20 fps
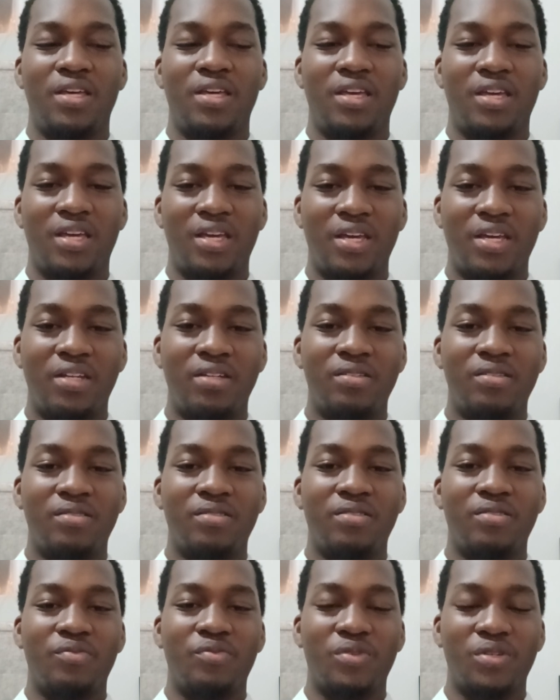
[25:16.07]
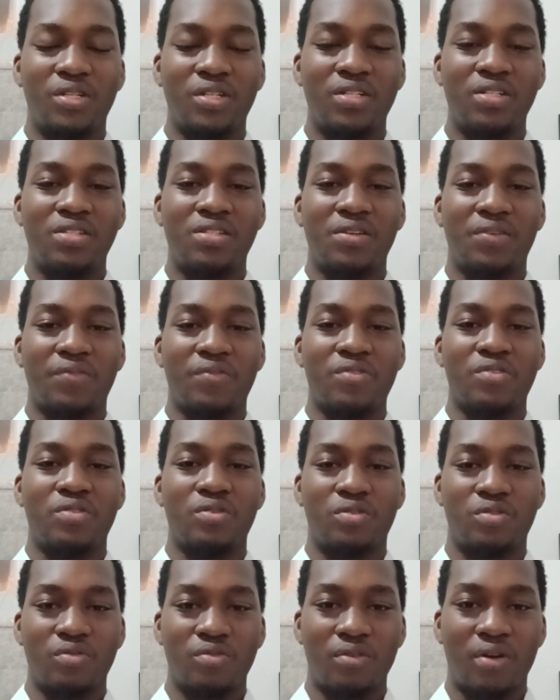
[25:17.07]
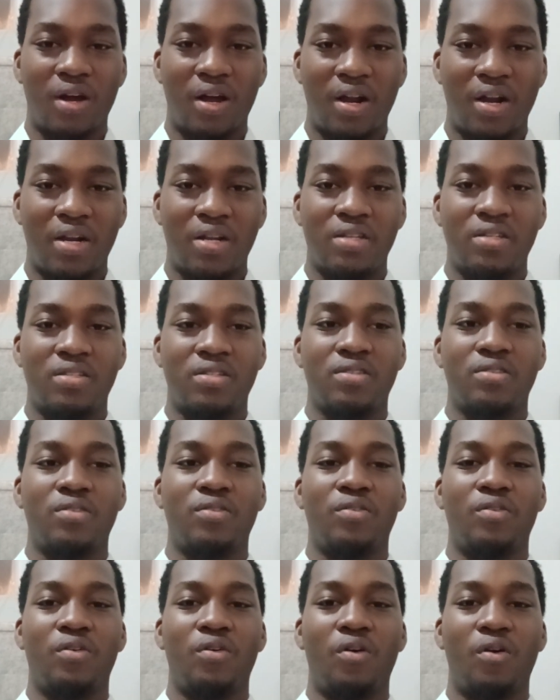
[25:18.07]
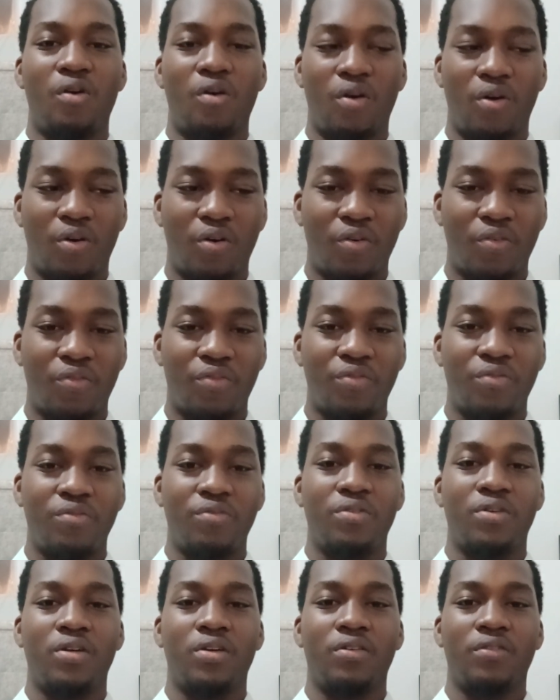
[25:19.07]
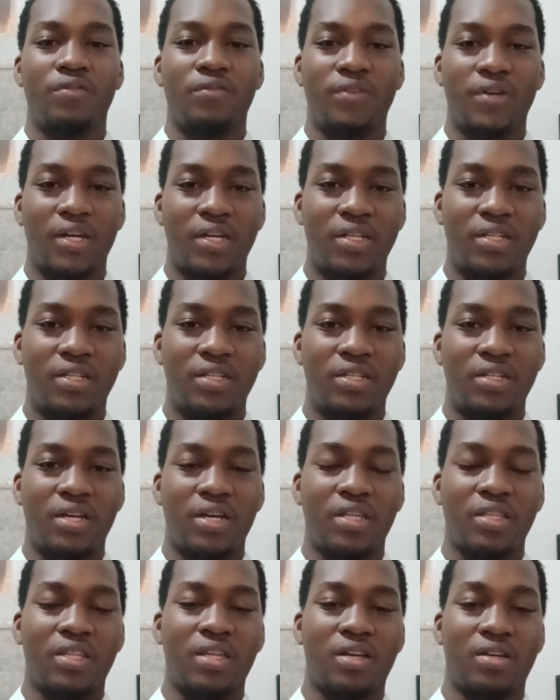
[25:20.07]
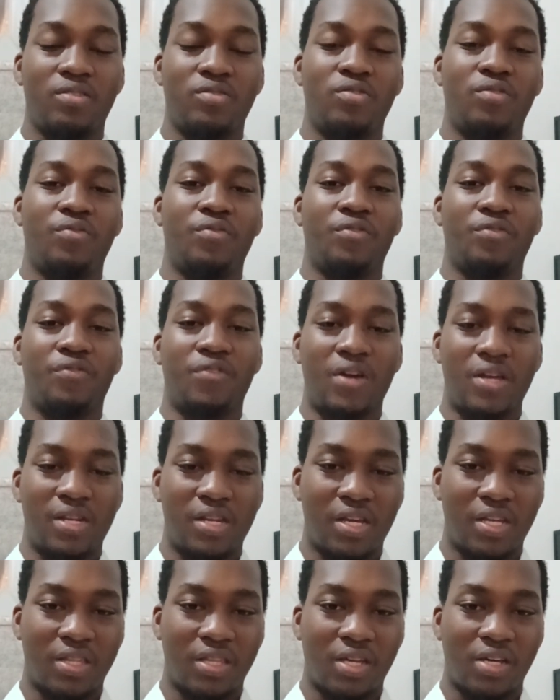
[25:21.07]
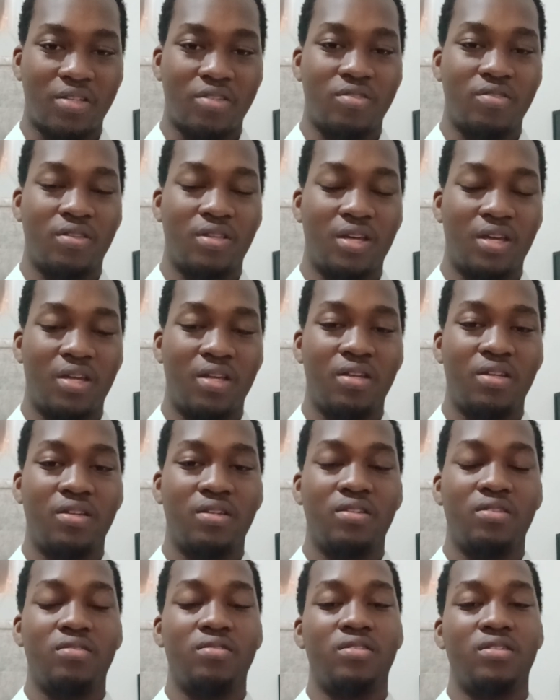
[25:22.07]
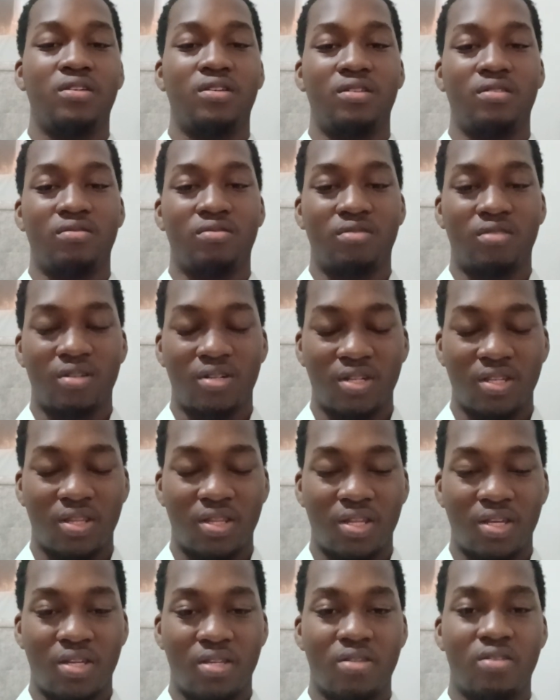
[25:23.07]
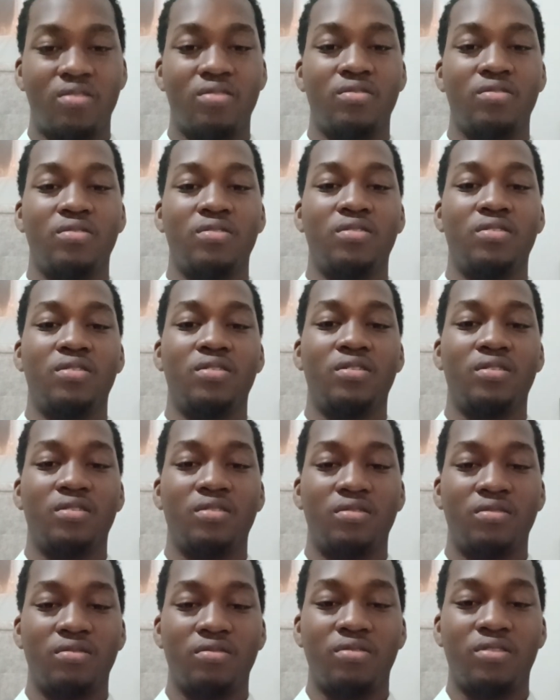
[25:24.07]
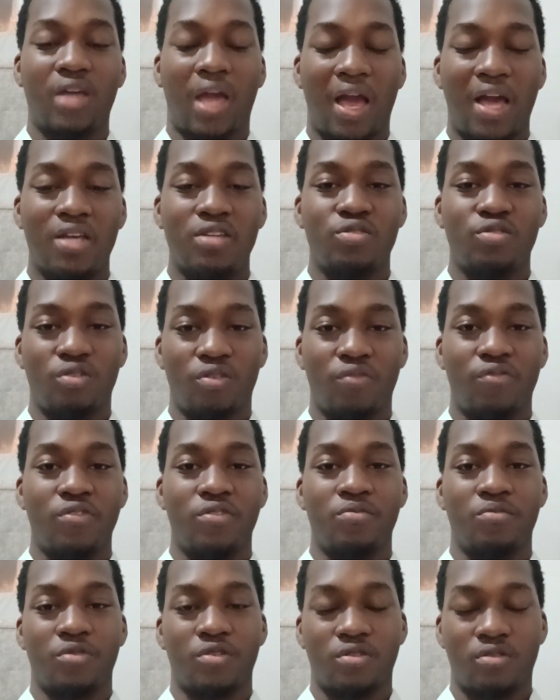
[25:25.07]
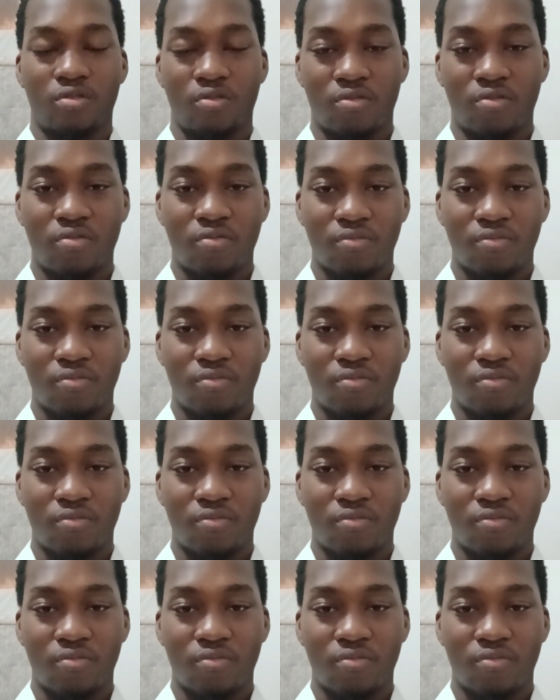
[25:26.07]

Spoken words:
in within 72 hours of finding the attack. So if you find the attack today, in 3 days, the ICO office must know.